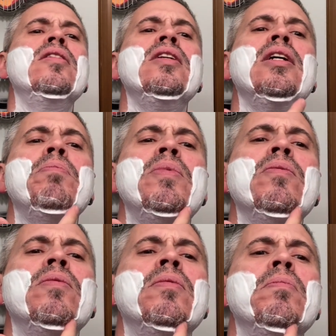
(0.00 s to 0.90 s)
Yeah,
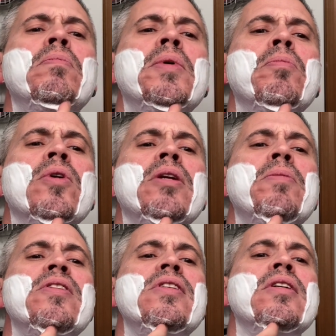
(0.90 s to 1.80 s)
been pretty
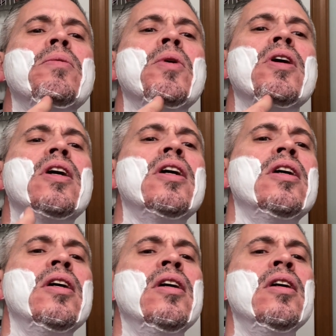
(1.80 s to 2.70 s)
busy at work.
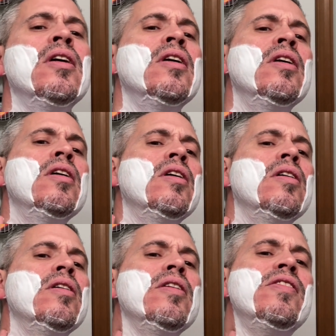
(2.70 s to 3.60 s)

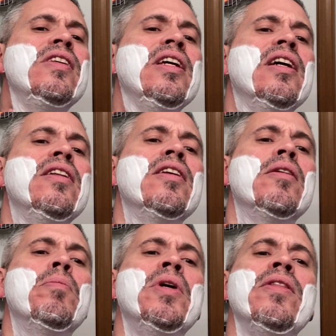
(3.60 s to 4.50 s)
It's the end of the
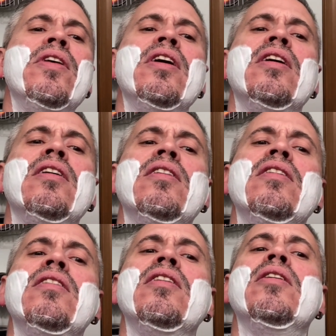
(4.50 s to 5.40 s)
month,
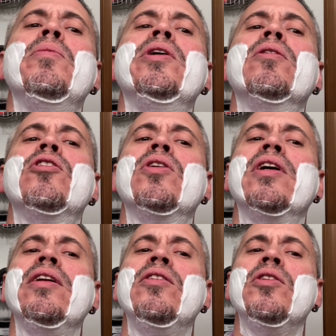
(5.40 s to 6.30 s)
and we are
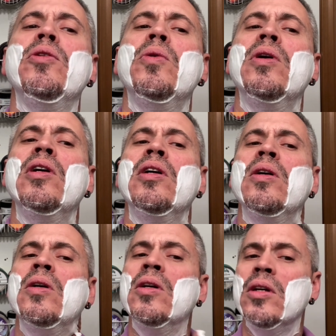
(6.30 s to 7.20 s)
trying to
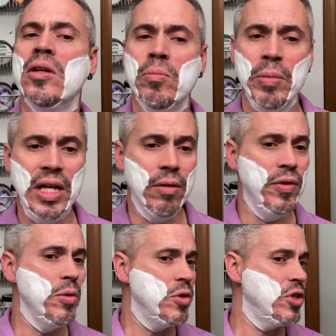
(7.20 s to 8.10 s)
make a
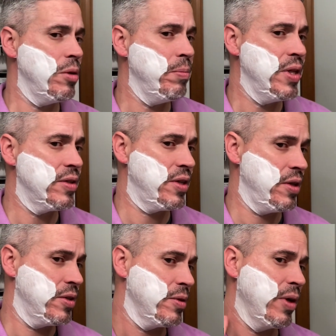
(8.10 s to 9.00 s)
few shipments,
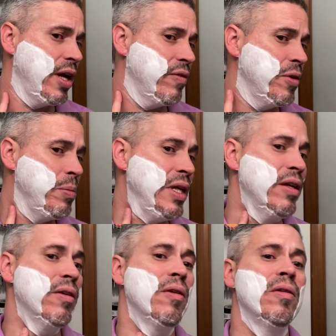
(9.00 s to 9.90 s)
so I have to be
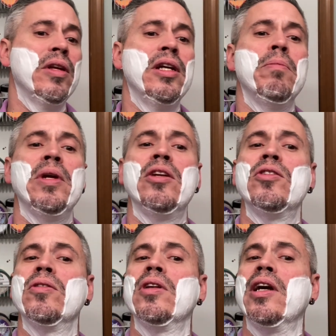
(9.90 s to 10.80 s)
in early to make
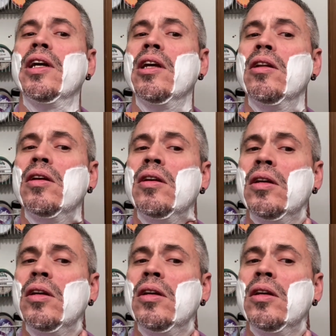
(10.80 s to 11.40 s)
sure that I get